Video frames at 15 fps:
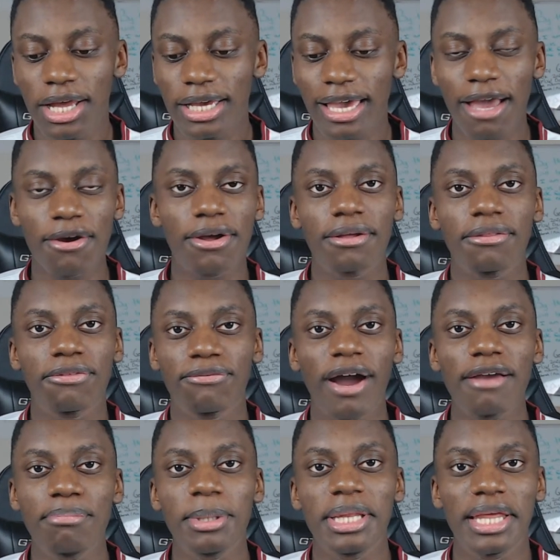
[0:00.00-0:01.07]
get
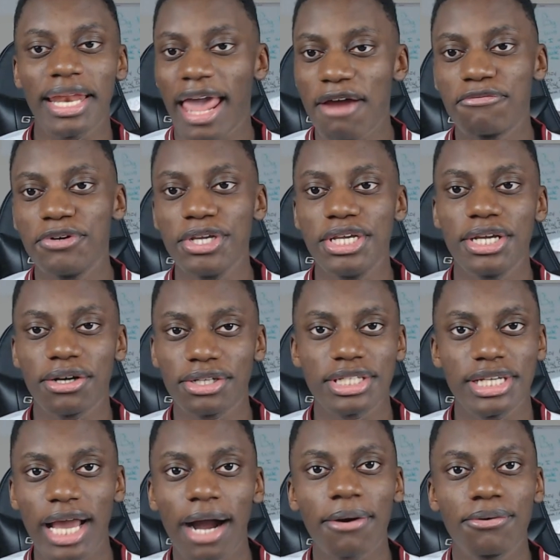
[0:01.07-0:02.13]
5 million every year
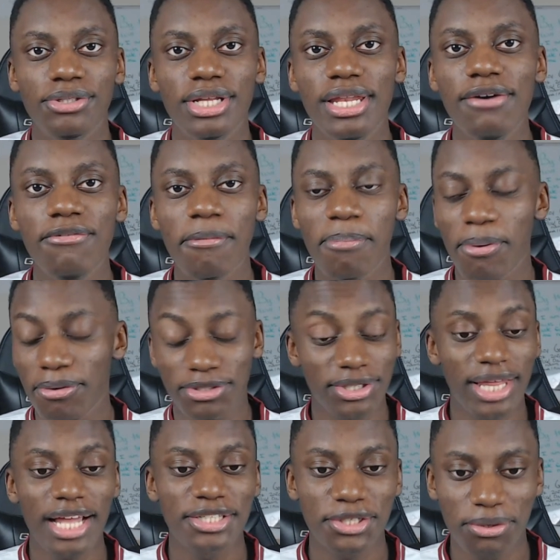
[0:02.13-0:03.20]
Thiago's in Liverpool. So
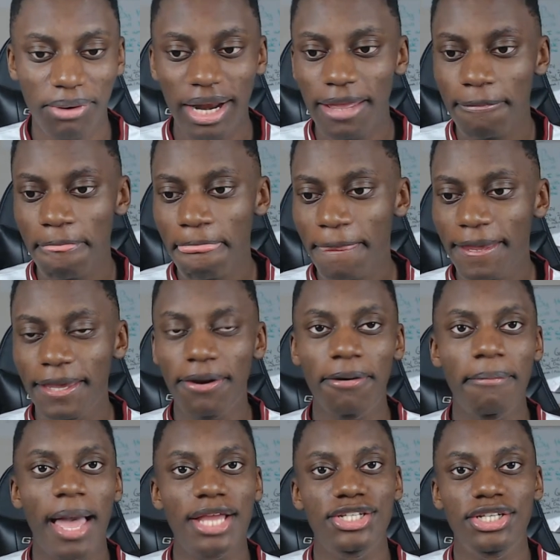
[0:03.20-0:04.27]
that's great.
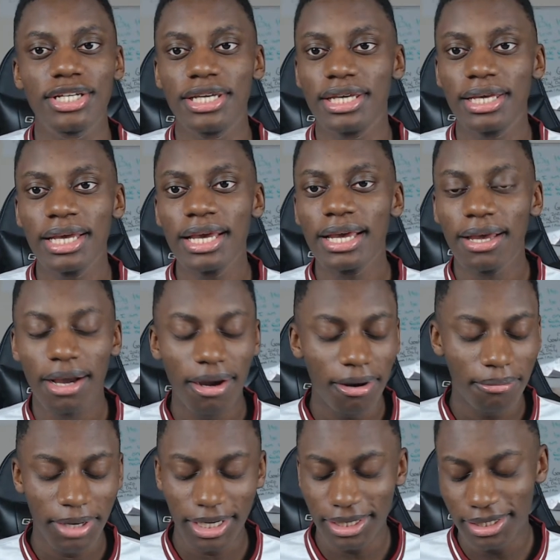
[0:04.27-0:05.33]
Imagine oh
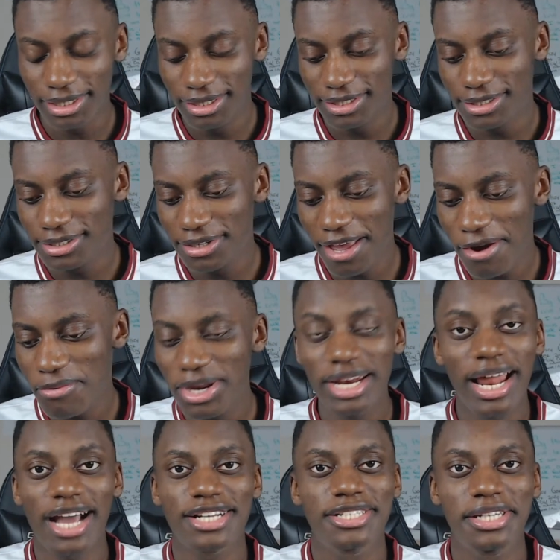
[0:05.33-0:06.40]
my goodness. We didn't
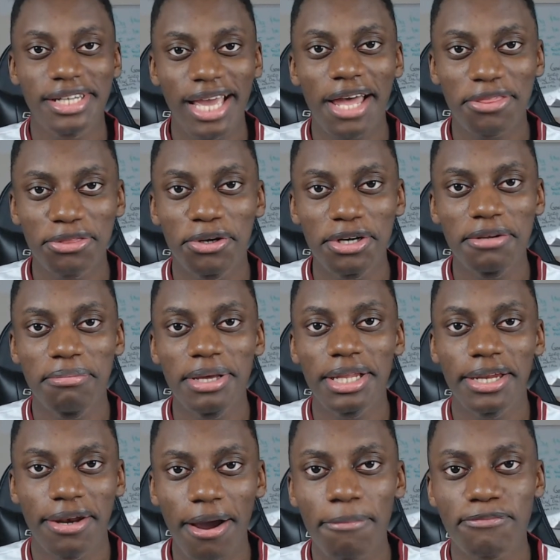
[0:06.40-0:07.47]
actually get 30
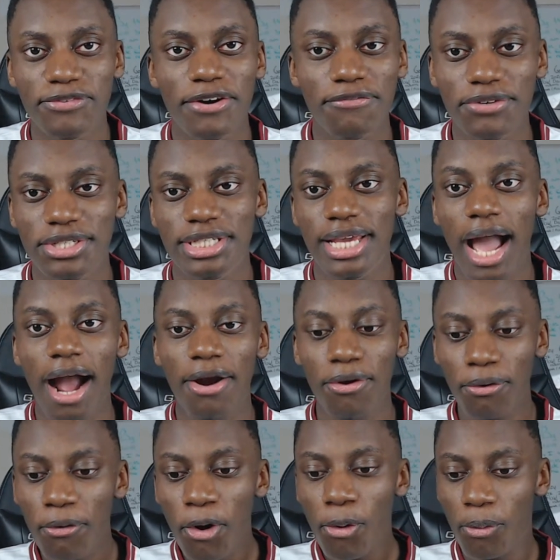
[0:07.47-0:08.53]
million up front for
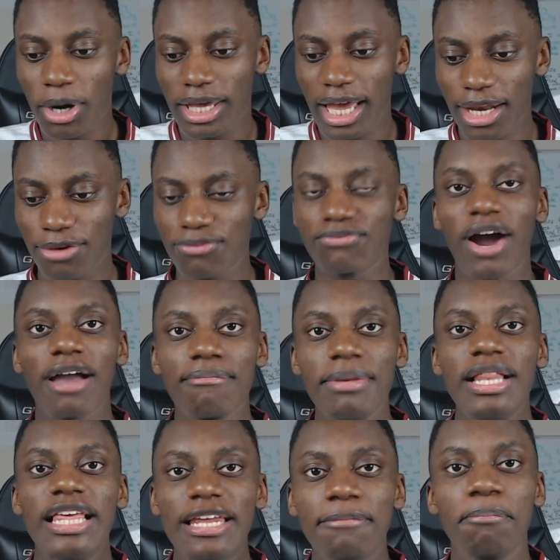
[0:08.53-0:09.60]
Thiago. We're getting 5
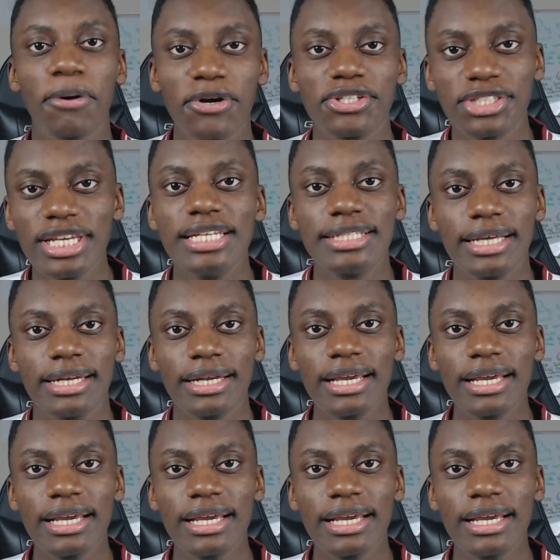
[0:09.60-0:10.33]
million per season.